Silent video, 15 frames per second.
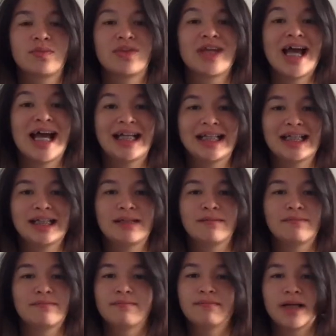with any
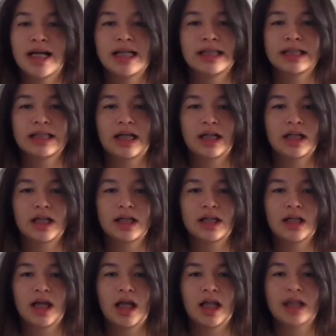kind of light.
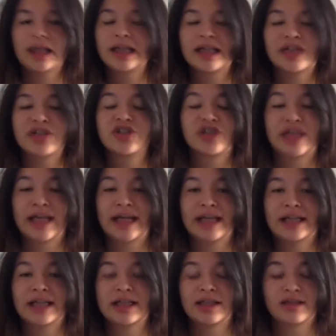I just can't.
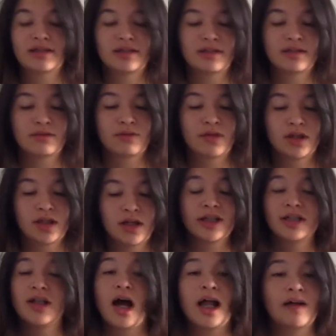It just doesn't work.
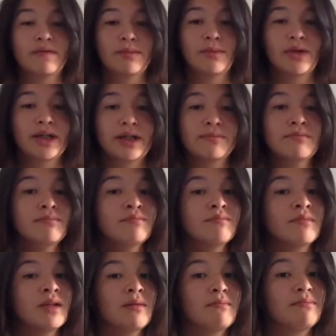Not every morning,
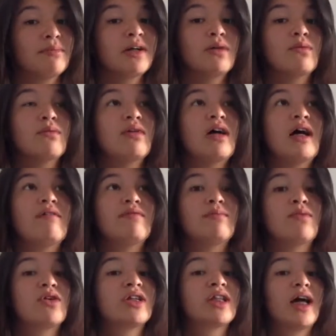but every
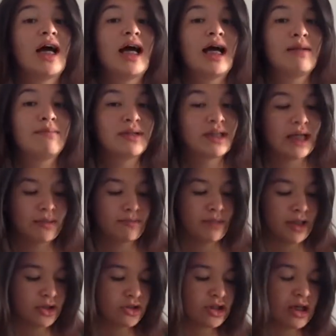morning that I had been at
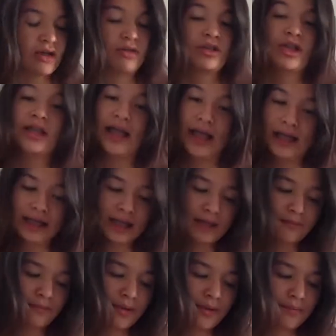Michael's house, yes.
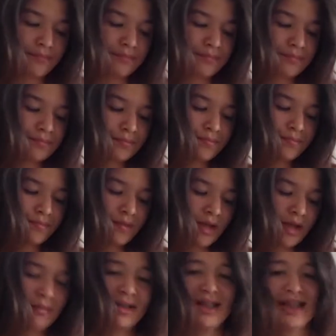But
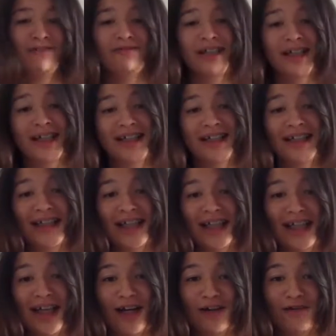I mean, he realized to take
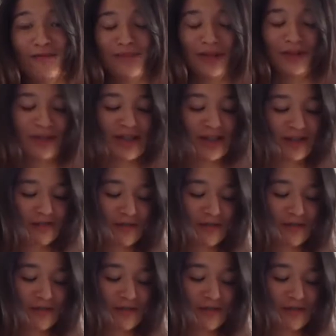care of me, which is